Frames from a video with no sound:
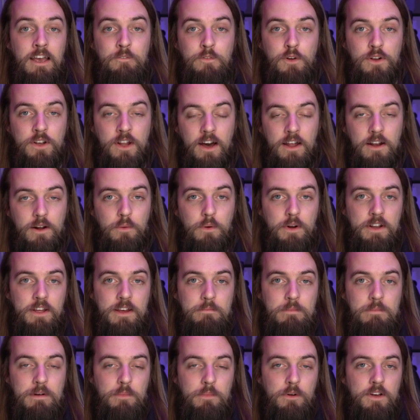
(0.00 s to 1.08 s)
If you're not already
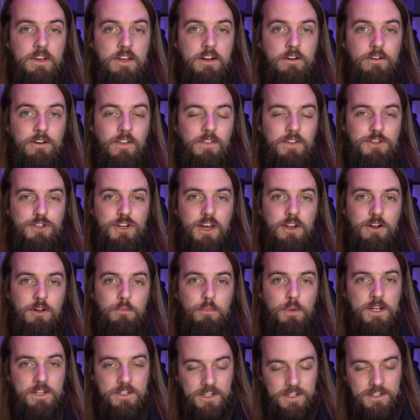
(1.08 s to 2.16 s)
a member here on the channel,
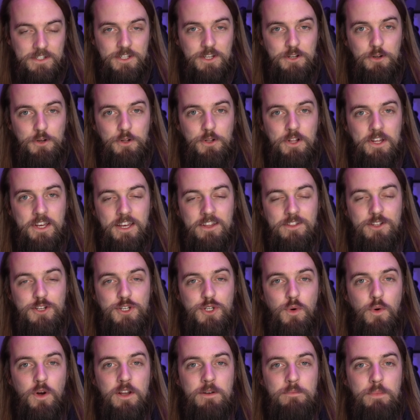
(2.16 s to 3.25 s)
please consider clicking the
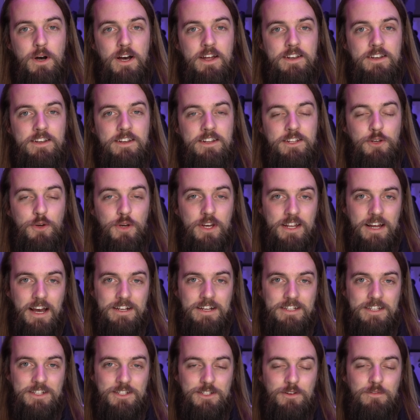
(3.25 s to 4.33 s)
join button. You get
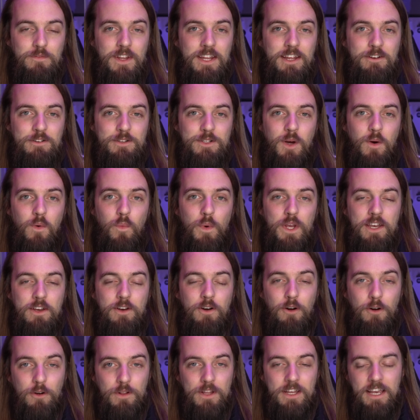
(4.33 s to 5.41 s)
access to videos a week
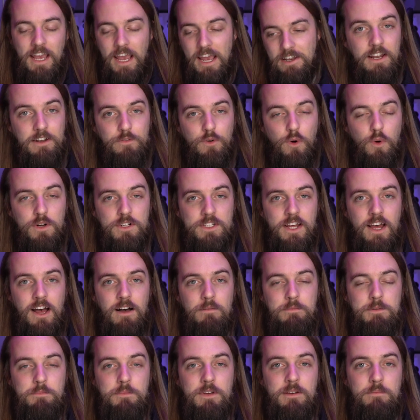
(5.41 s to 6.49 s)
early, and of course it
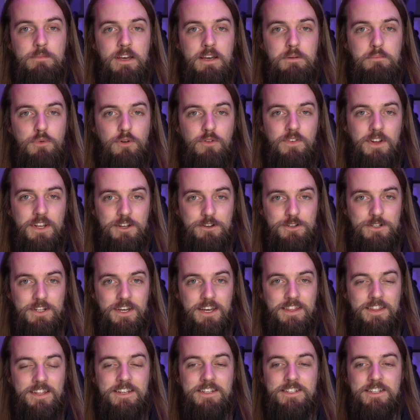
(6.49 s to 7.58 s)
helps me make more videos
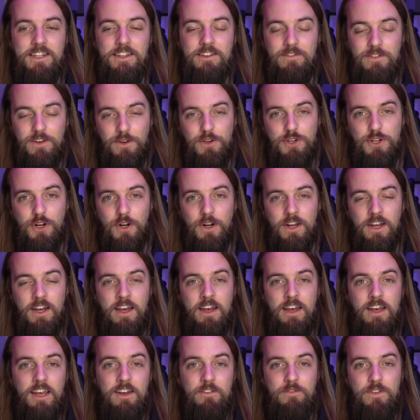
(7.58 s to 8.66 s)
like this in the future.
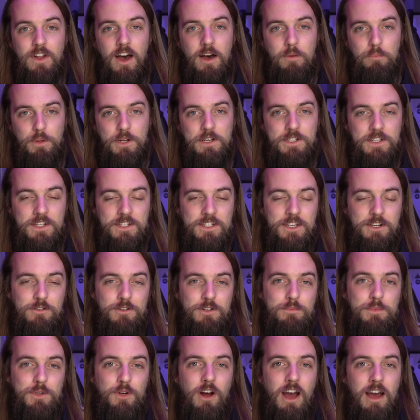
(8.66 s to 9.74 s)
If not, please consider
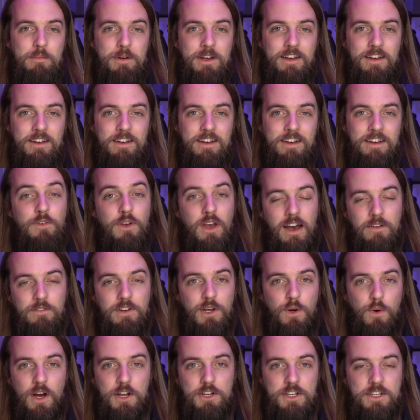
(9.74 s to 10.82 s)
subscribing. If you have
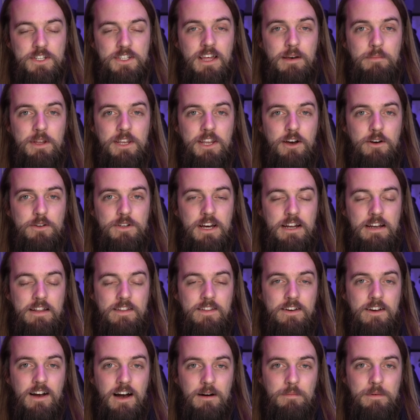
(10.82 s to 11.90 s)
any questions, let me know down in
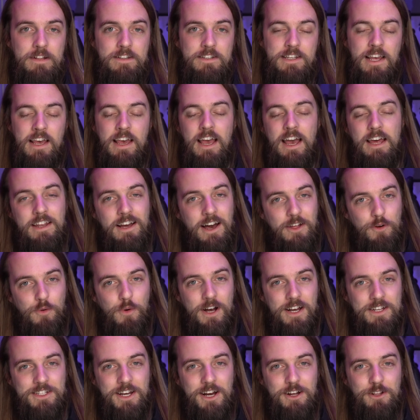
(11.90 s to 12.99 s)
the comments, and
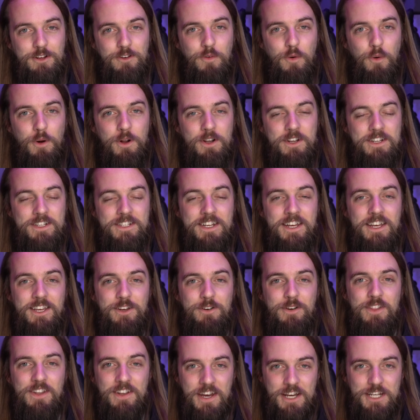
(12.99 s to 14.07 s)
otherwise I'll look forward to seeing
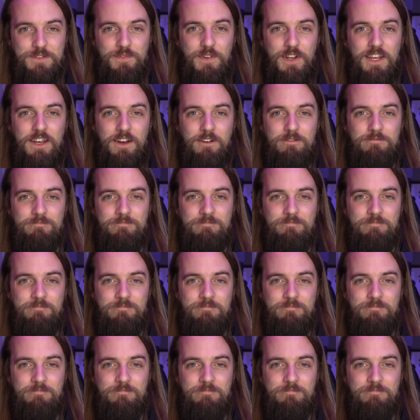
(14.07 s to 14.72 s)
you in the next video.